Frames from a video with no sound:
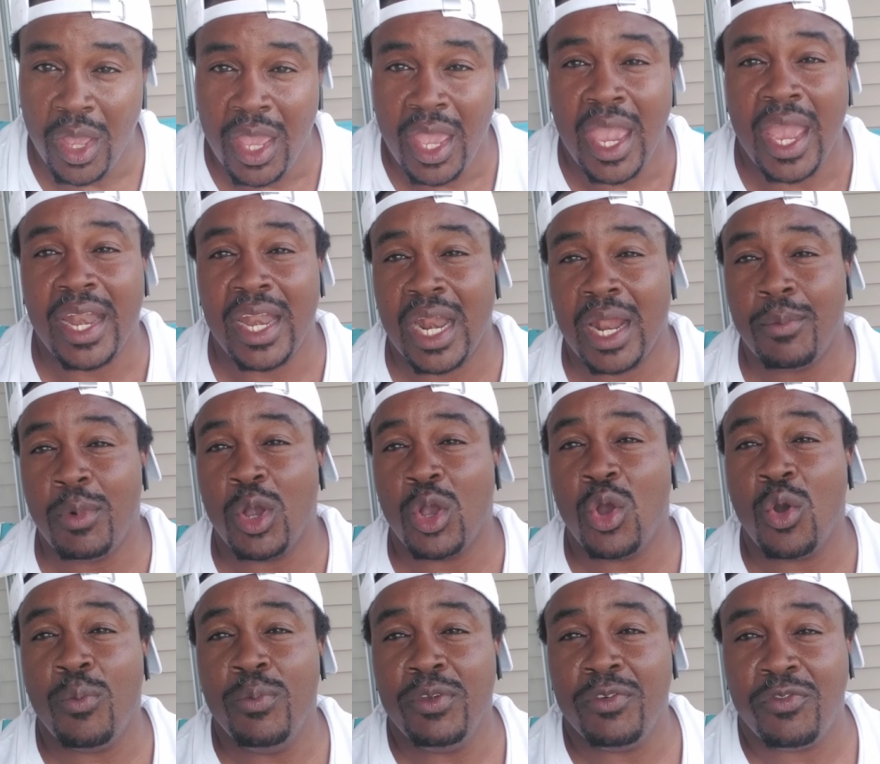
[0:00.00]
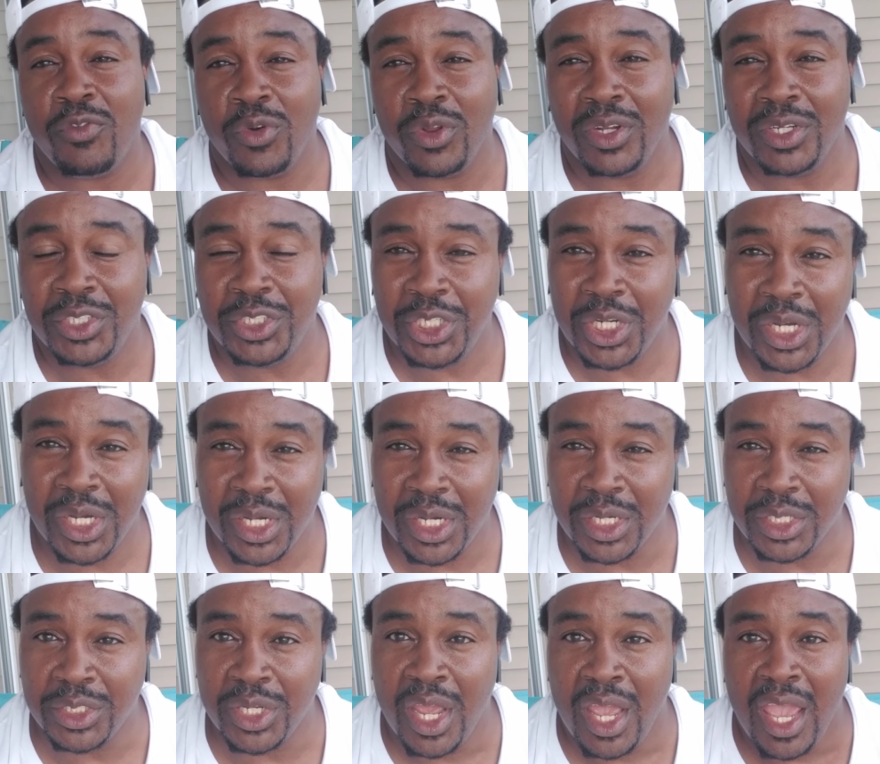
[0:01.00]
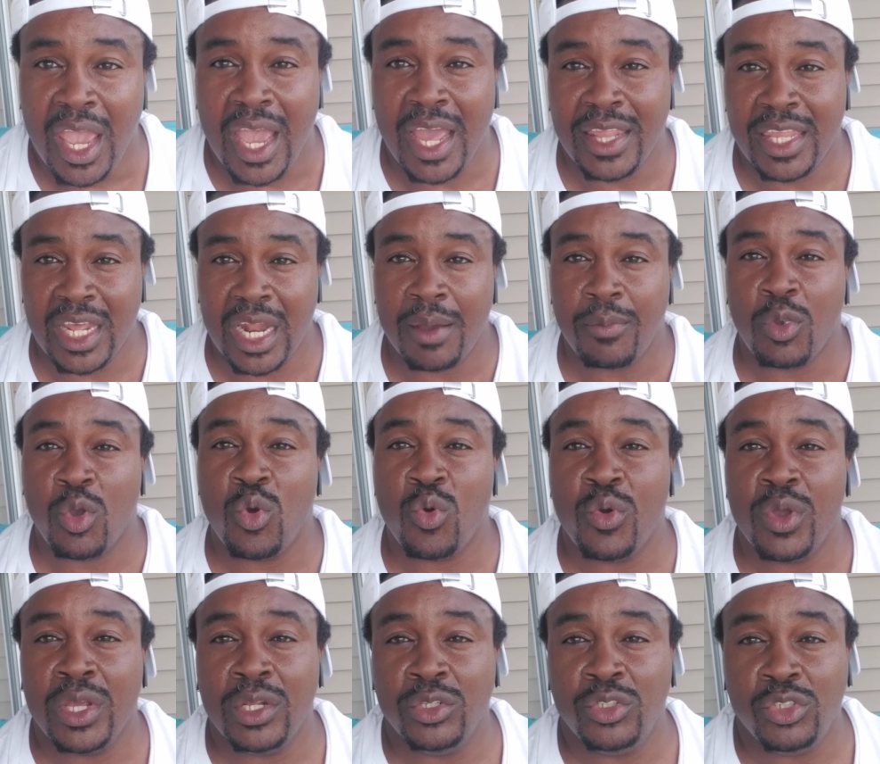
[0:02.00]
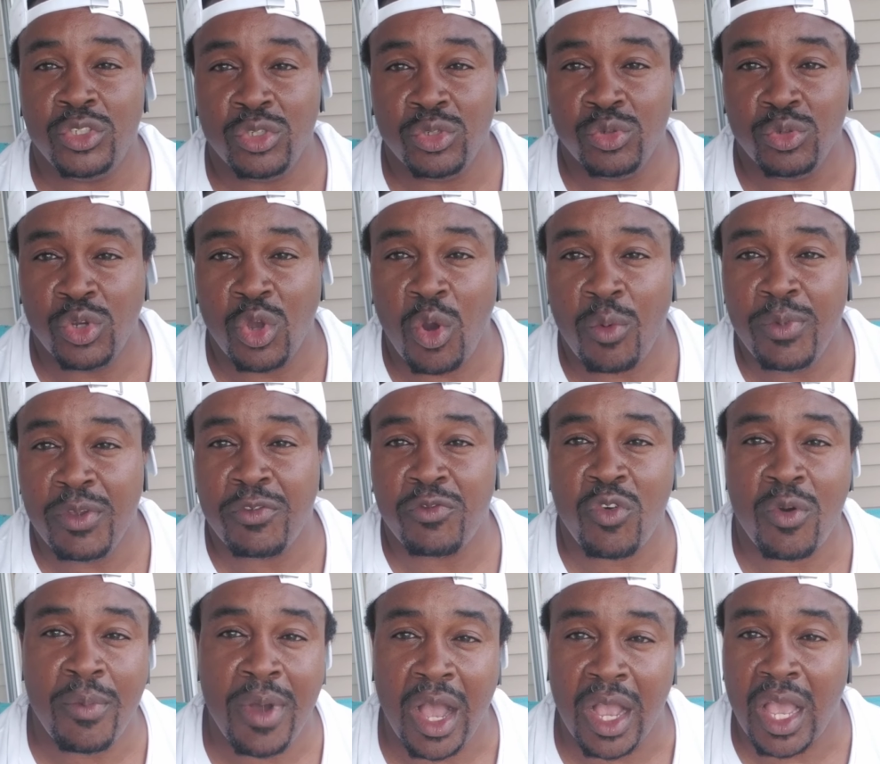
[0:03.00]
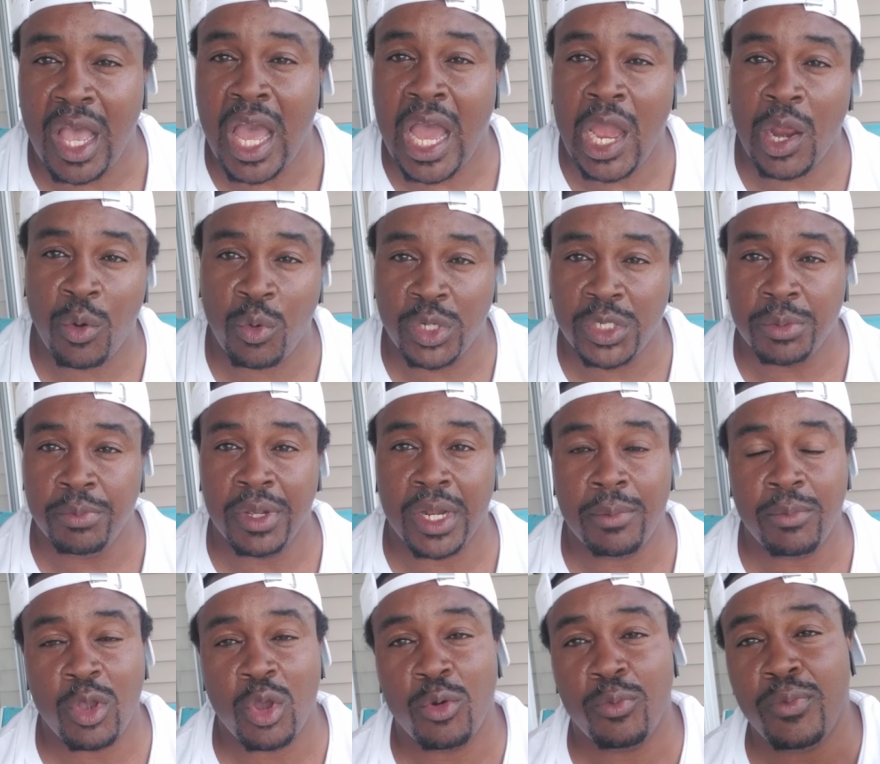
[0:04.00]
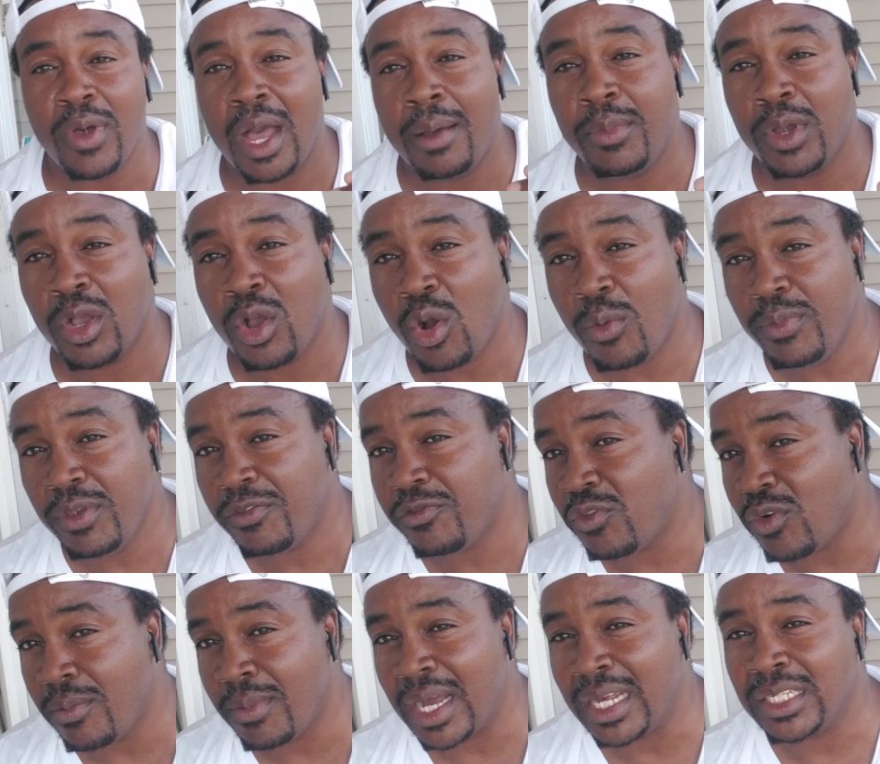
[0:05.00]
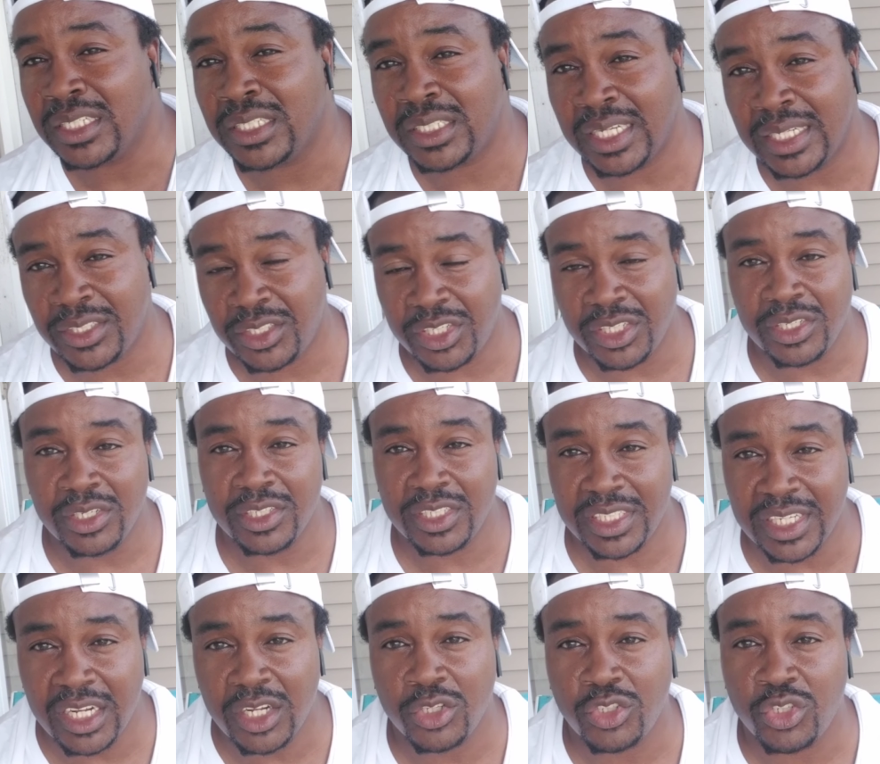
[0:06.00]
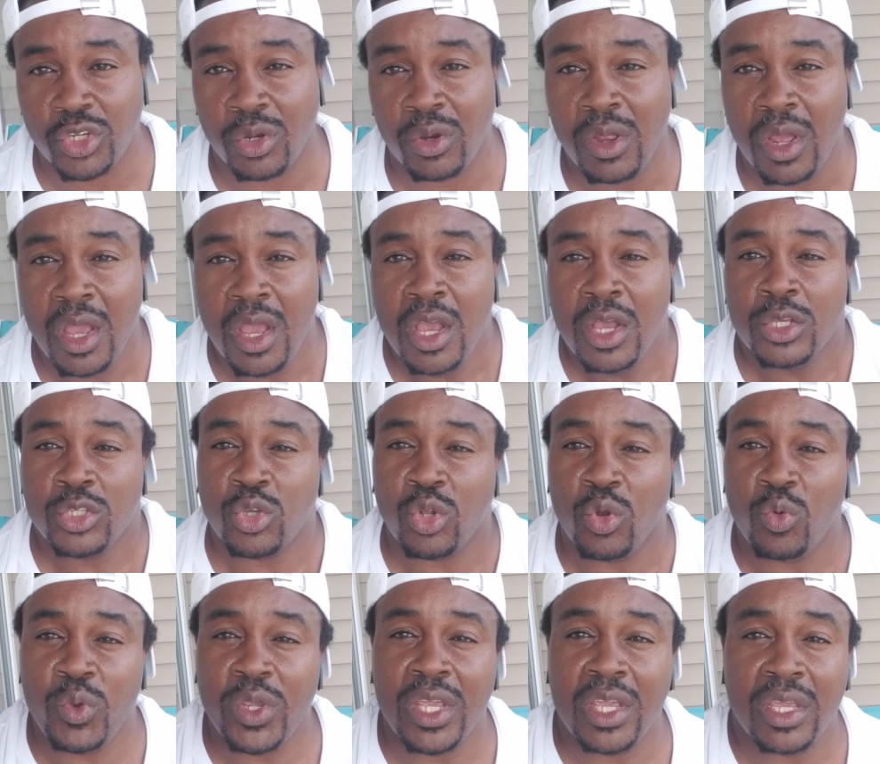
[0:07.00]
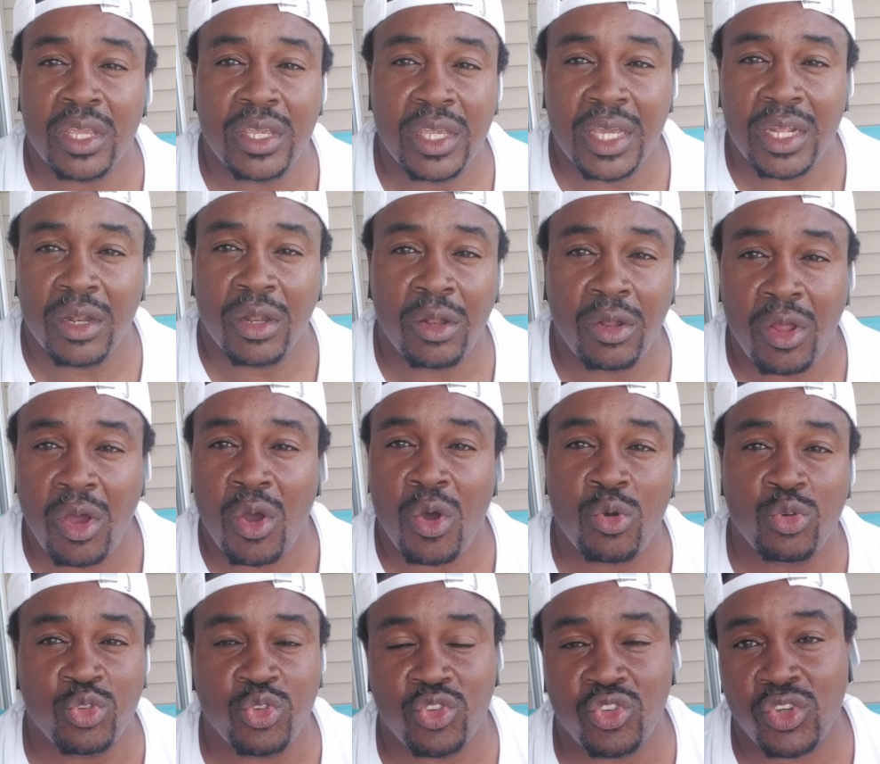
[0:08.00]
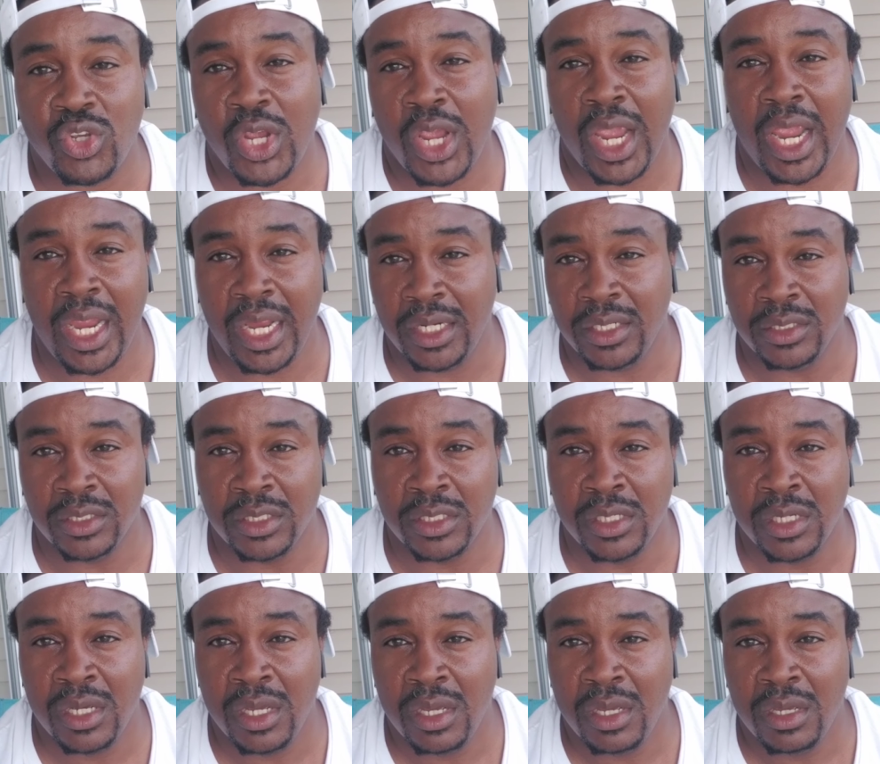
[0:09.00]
And then I'm going to go before the judge. And then I'm going to go before my congressman. I'm going to go before my senator, so that we can get laws changed.